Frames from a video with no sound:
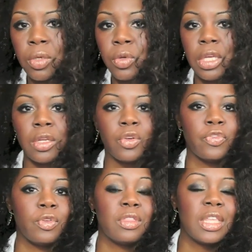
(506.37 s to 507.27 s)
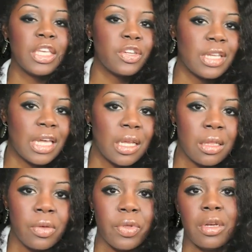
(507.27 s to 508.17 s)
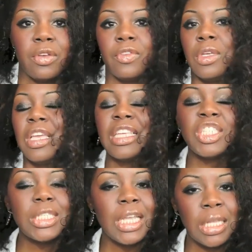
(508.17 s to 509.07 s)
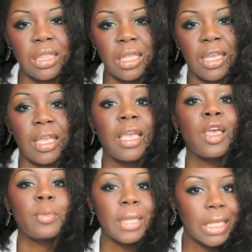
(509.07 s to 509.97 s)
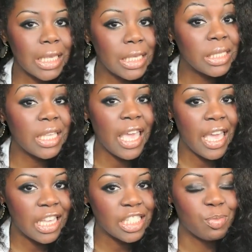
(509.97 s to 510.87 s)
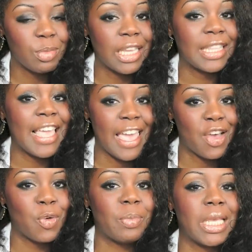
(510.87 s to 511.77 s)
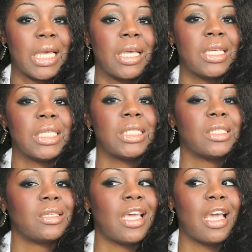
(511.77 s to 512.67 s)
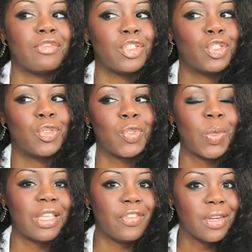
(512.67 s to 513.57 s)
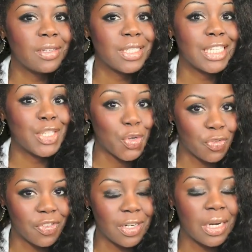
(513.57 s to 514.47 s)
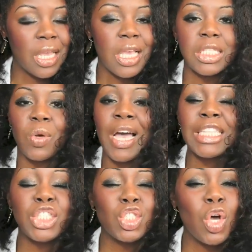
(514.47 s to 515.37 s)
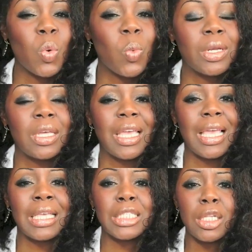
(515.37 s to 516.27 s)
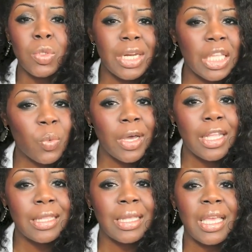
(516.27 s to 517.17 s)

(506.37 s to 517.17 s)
metal plated flat iron. I'm telling you, you will have less damage, and of course, less is best. You'll be doing less to your hair. Okay, so I hope I answered your question,